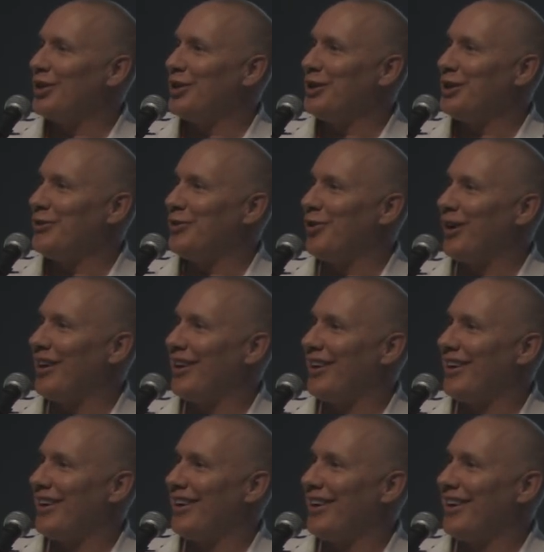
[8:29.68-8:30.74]
searching for.
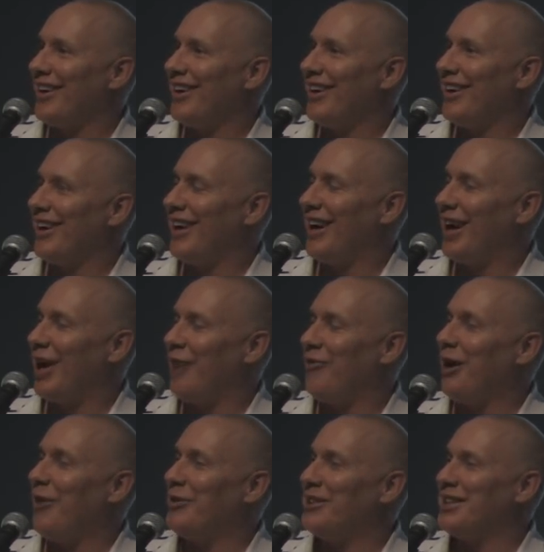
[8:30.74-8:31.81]
Now, if
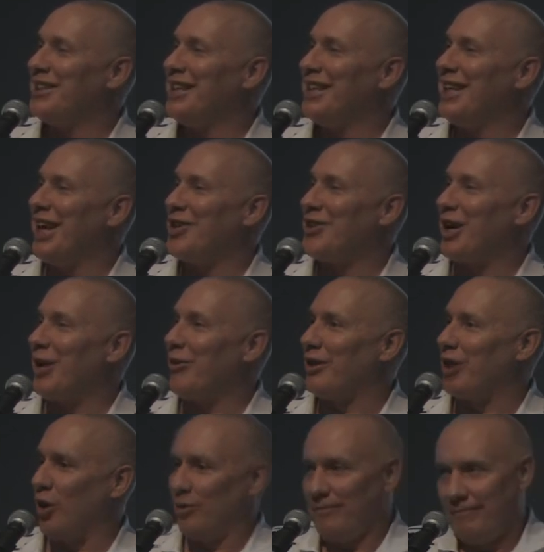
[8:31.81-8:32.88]
I was a teenager, I
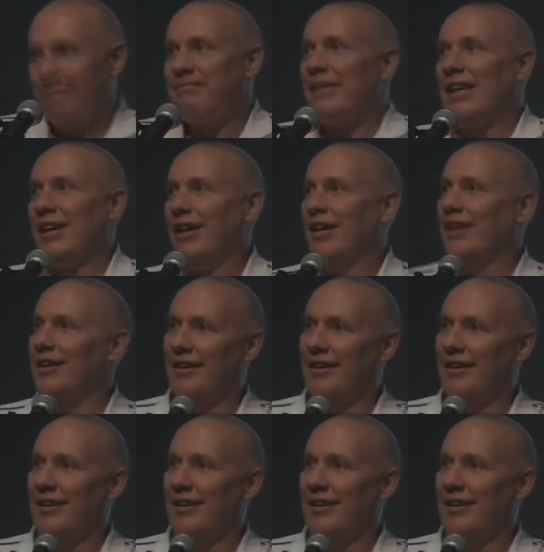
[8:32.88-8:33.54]
would go,